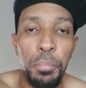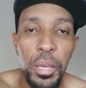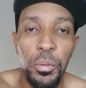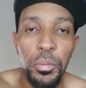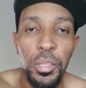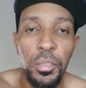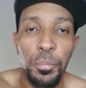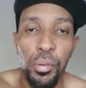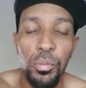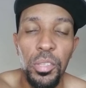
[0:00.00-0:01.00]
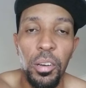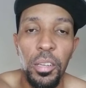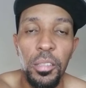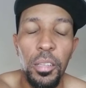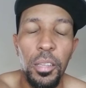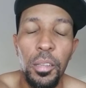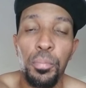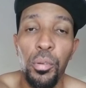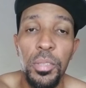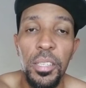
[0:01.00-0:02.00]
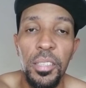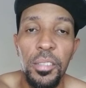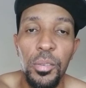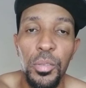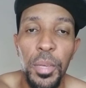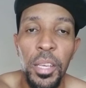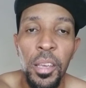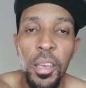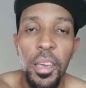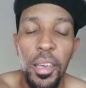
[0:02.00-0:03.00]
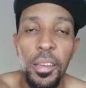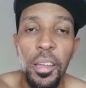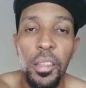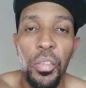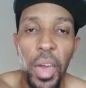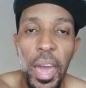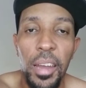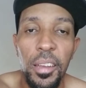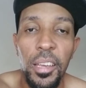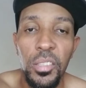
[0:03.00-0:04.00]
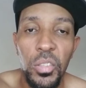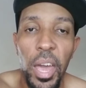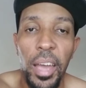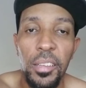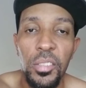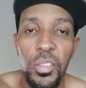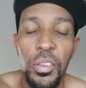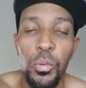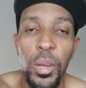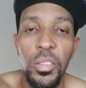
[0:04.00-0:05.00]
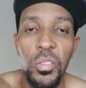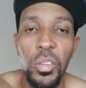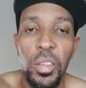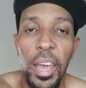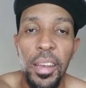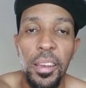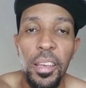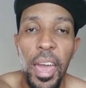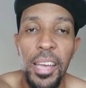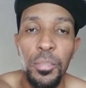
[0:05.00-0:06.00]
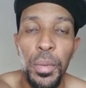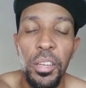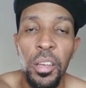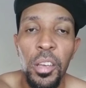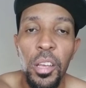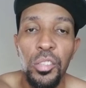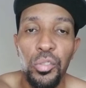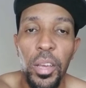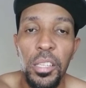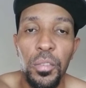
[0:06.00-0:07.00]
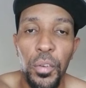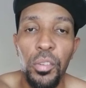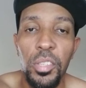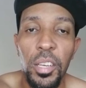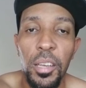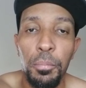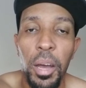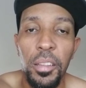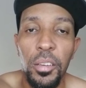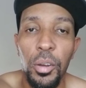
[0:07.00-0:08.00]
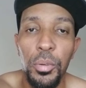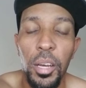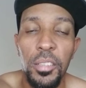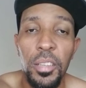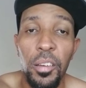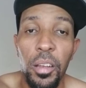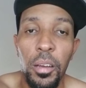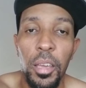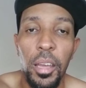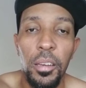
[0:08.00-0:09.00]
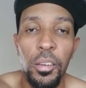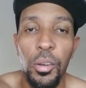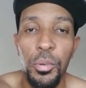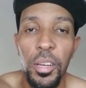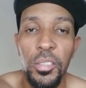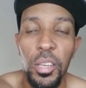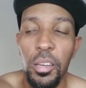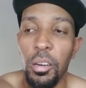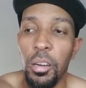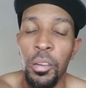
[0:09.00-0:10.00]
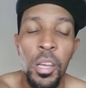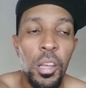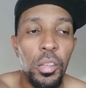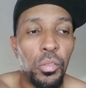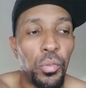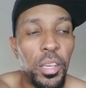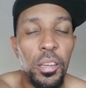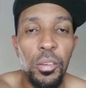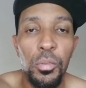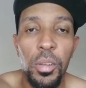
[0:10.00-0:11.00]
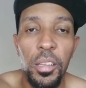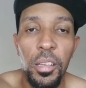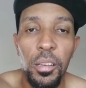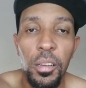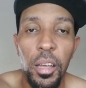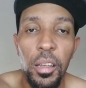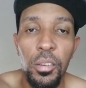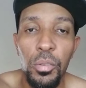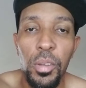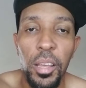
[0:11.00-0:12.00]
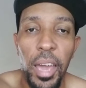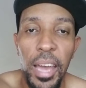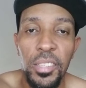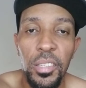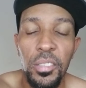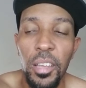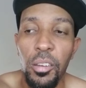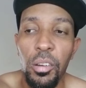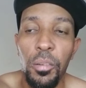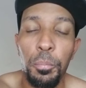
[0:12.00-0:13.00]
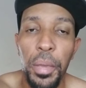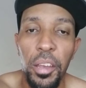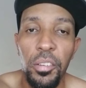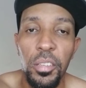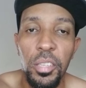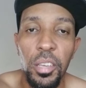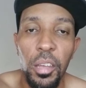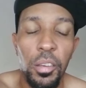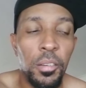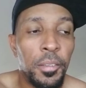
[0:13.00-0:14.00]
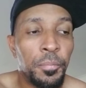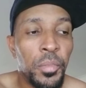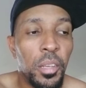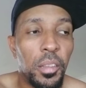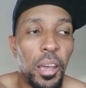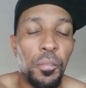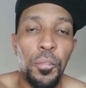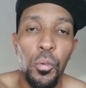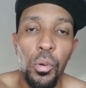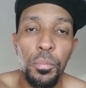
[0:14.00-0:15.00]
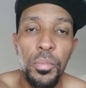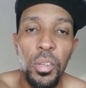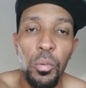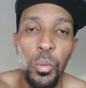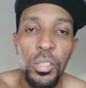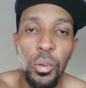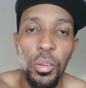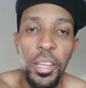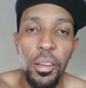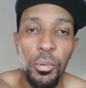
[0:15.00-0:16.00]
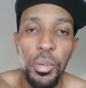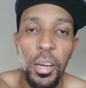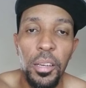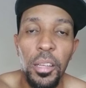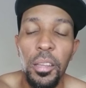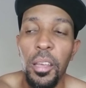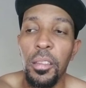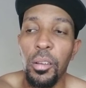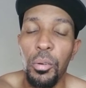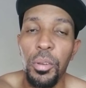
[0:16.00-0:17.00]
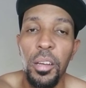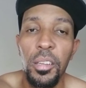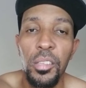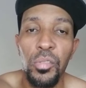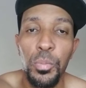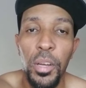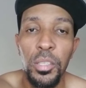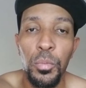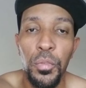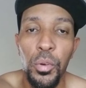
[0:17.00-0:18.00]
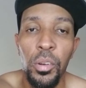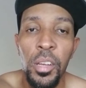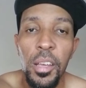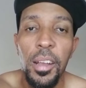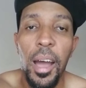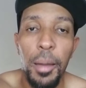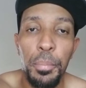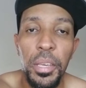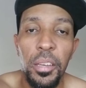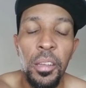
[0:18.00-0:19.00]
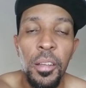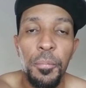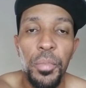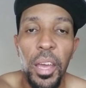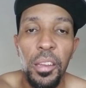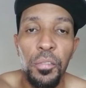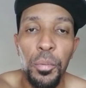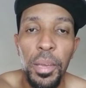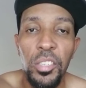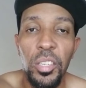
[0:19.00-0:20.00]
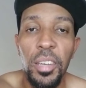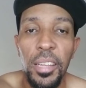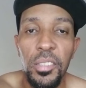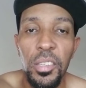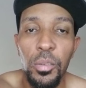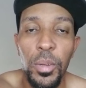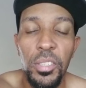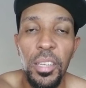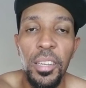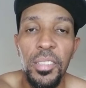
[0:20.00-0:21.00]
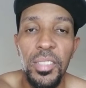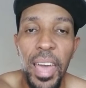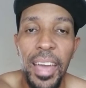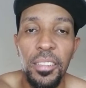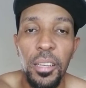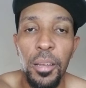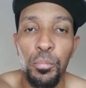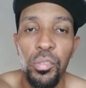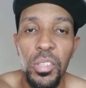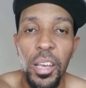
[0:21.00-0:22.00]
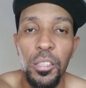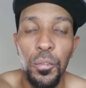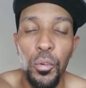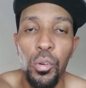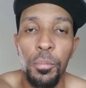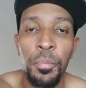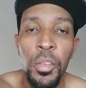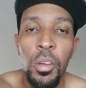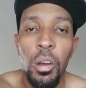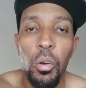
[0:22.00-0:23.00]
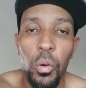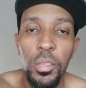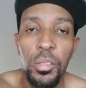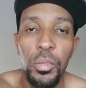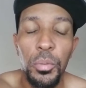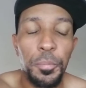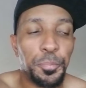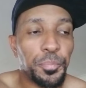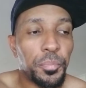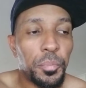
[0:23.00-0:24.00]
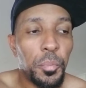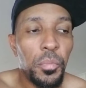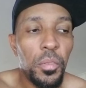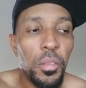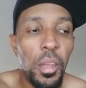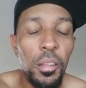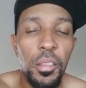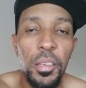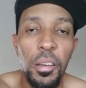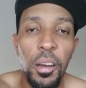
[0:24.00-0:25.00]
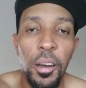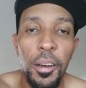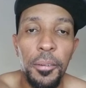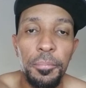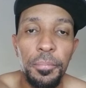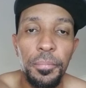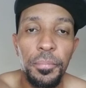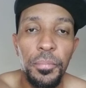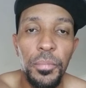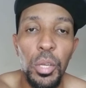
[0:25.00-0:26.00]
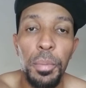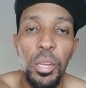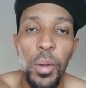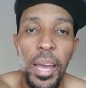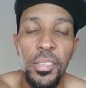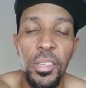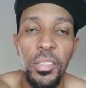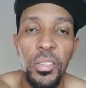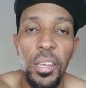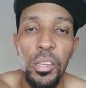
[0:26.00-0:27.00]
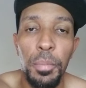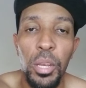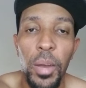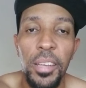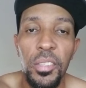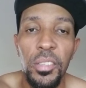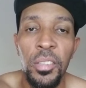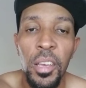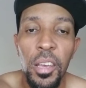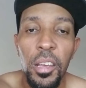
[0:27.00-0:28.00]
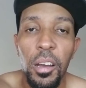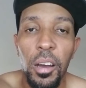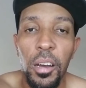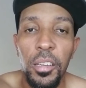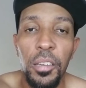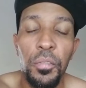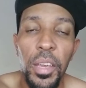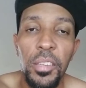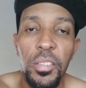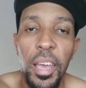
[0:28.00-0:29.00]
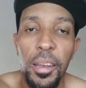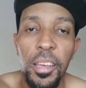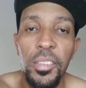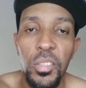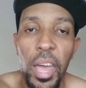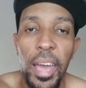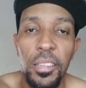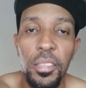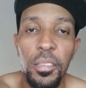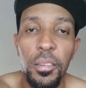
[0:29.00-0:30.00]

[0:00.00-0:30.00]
build the proteins, in that exact sequence that has been transferred to it by the codons. Now, again, the codons are three nucleic acids that are paired together that forms what's called a codon. And the codon is responsible for copying that information, that sequence in exact and precise form onto the amino acids, and the amino acids conveys that exact